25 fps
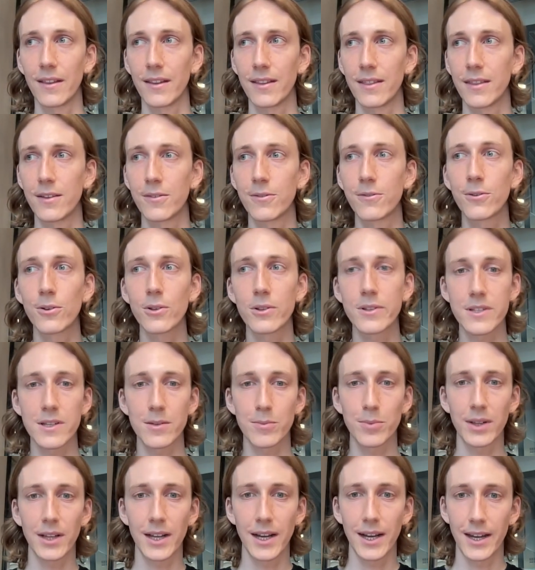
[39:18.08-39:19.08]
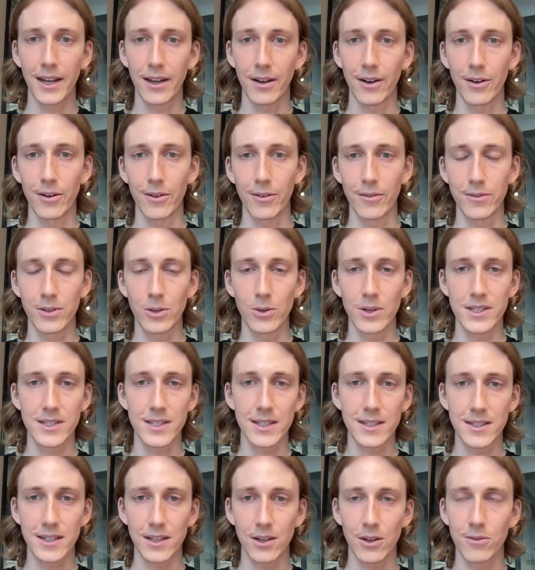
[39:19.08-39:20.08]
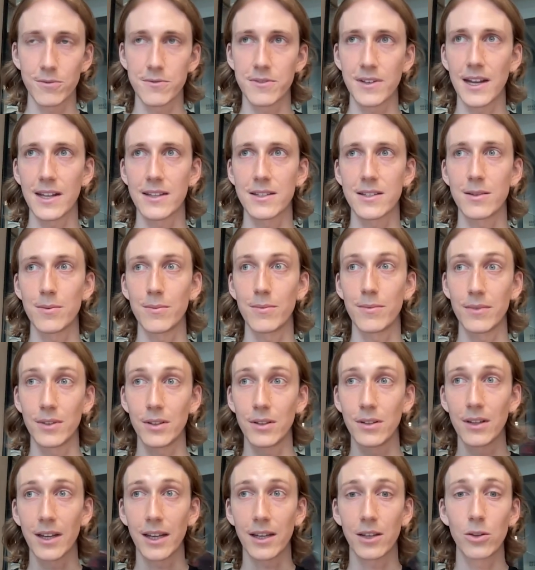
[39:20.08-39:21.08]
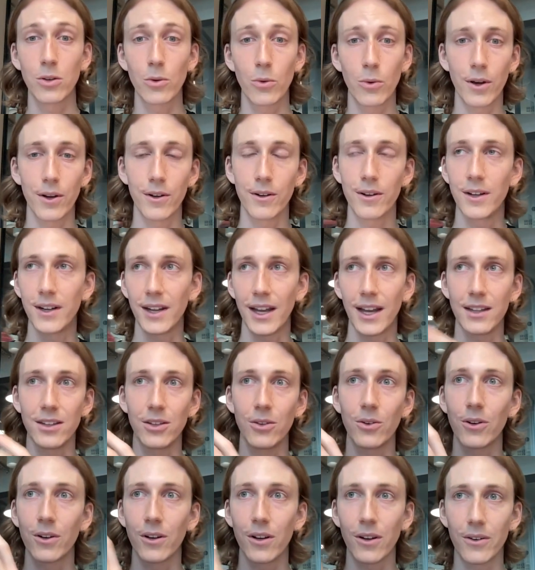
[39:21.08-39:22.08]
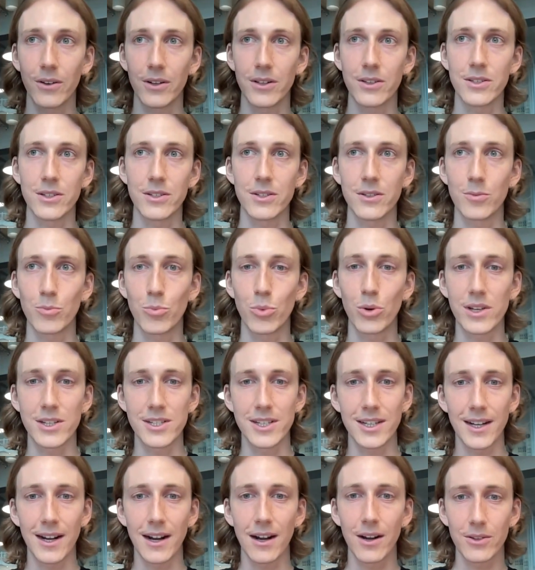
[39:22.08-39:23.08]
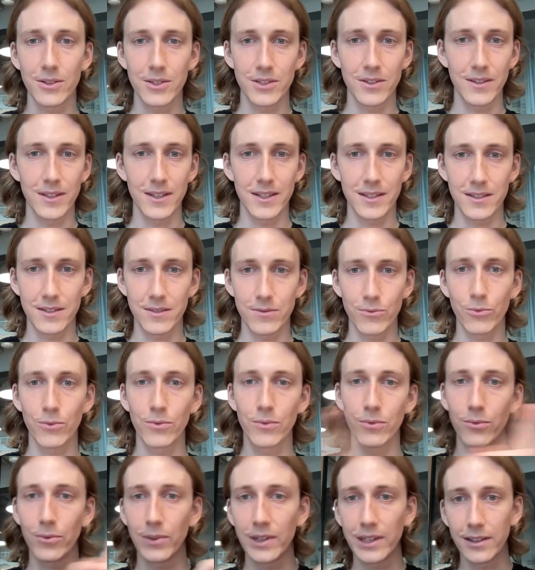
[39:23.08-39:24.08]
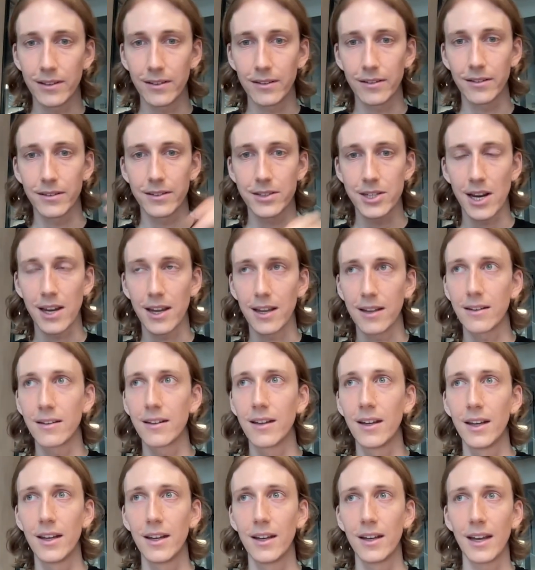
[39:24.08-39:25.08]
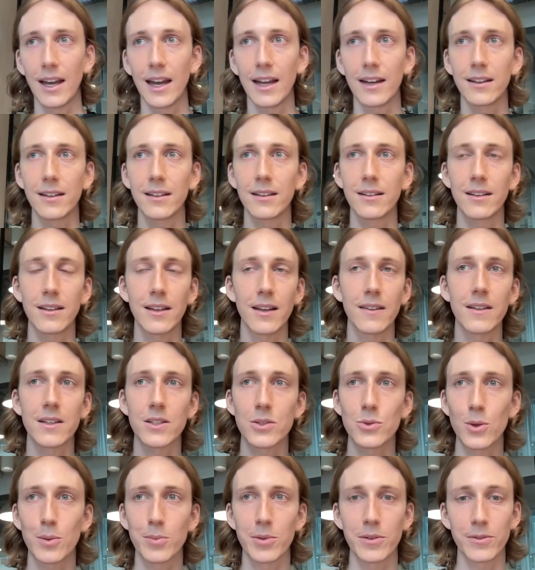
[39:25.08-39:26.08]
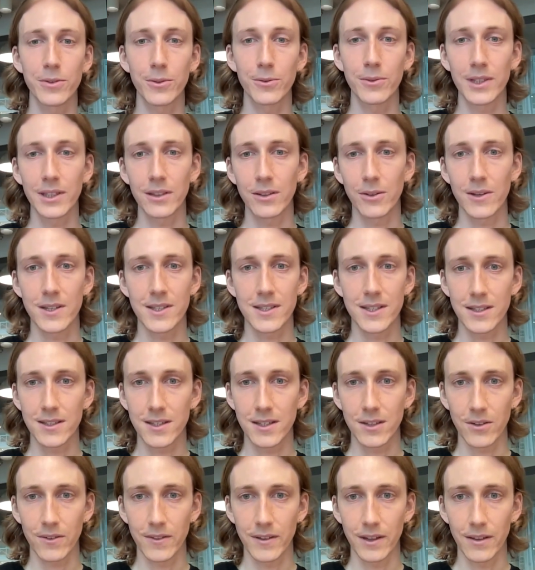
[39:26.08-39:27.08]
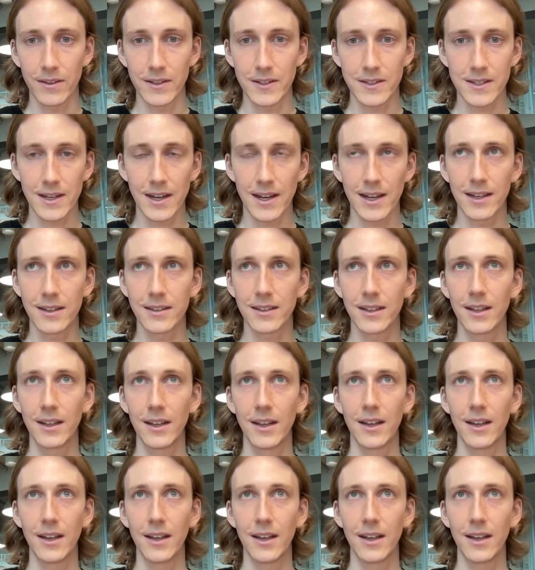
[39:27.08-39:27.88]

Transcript: the full supply of USDC on Fantom, like you own it, and you're going to bridge it out to this real chain and then swap it for real USDC on the other side.